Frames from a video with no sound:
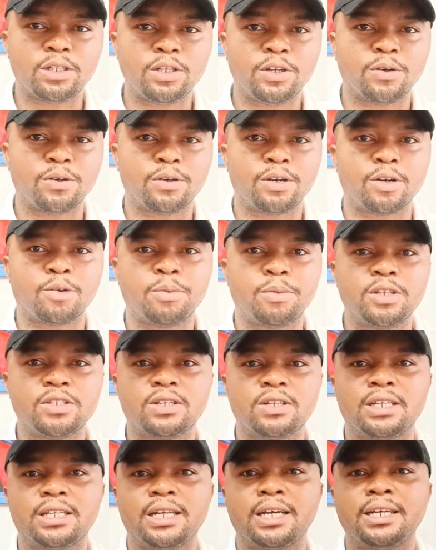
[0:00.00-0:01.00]
recommendation
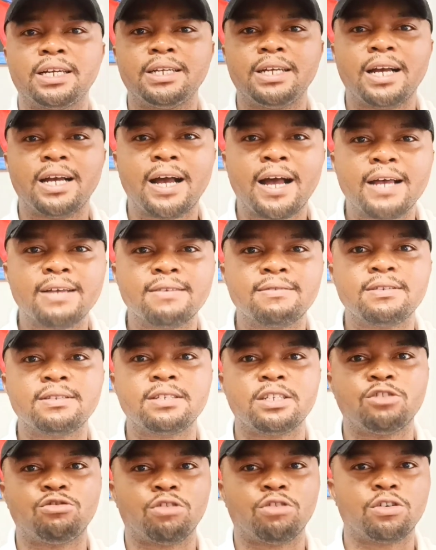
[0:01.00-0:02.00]
letter has this
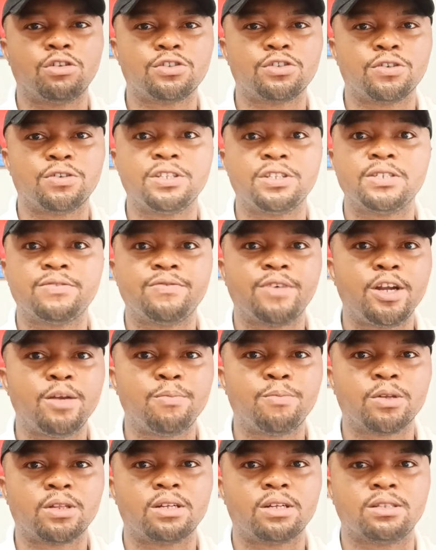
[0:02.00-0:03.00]
introduction. It's very
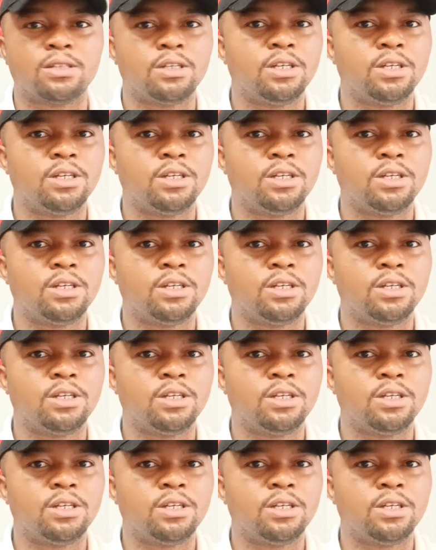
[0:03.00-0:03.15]
important.